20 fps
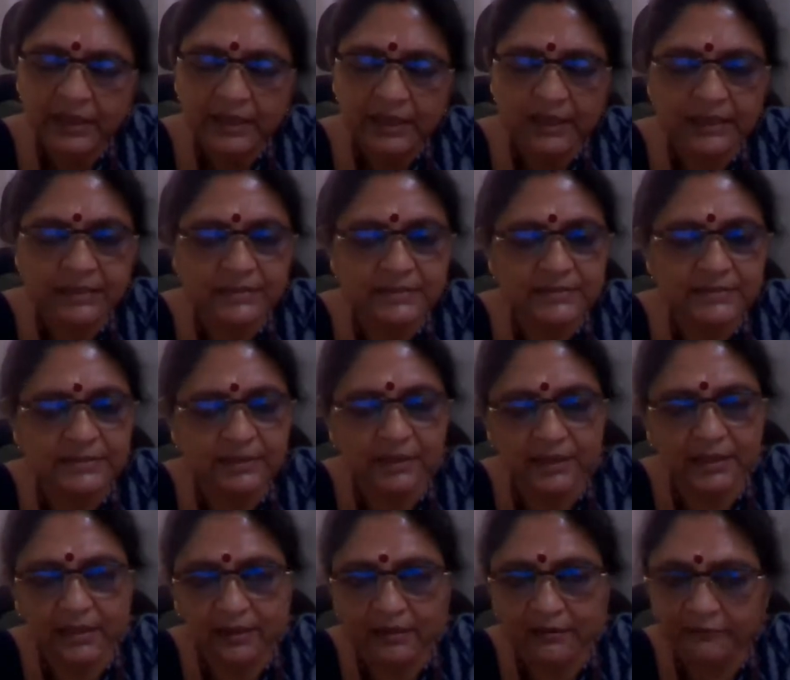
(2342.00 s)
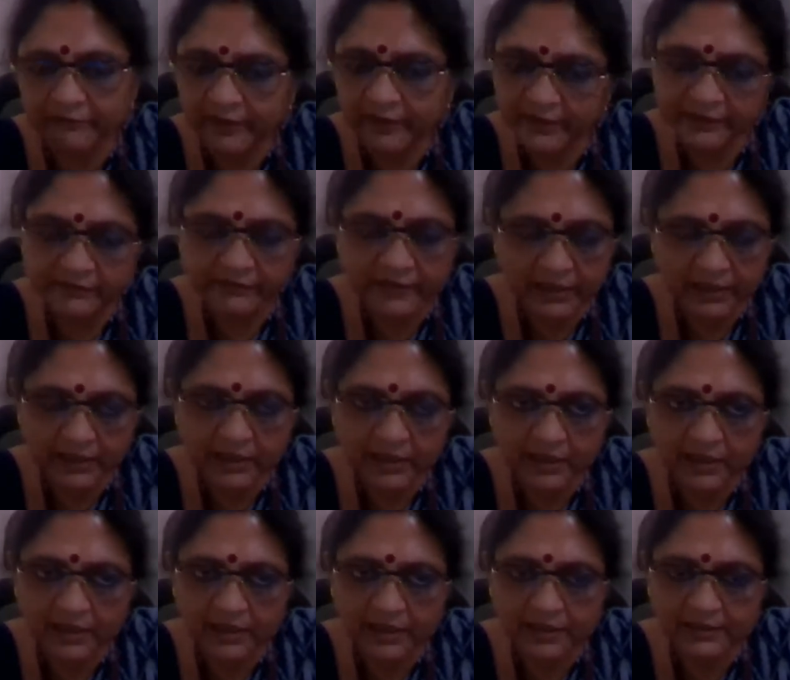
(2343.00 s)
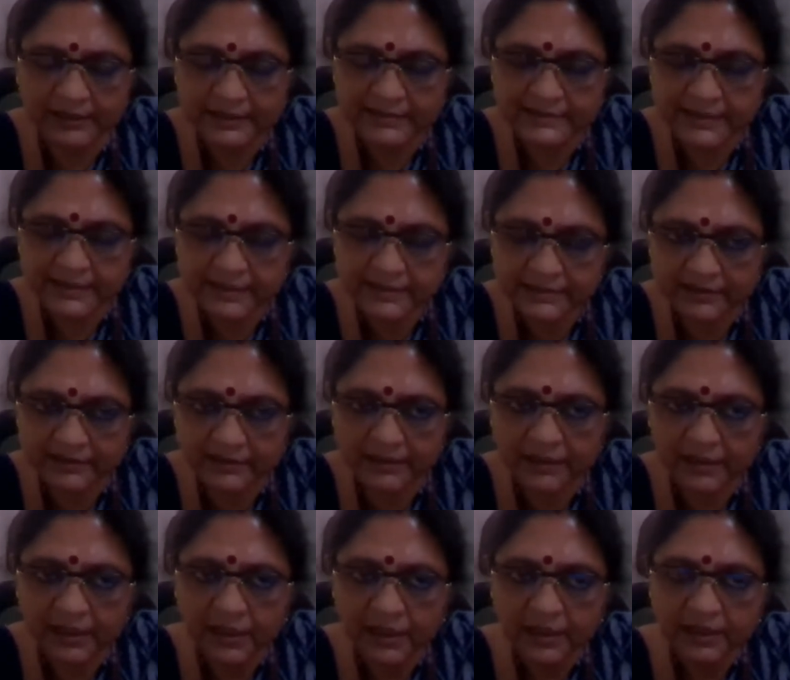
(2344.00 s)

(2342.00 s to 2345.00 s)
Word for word: is uh, very, very uh, necessary.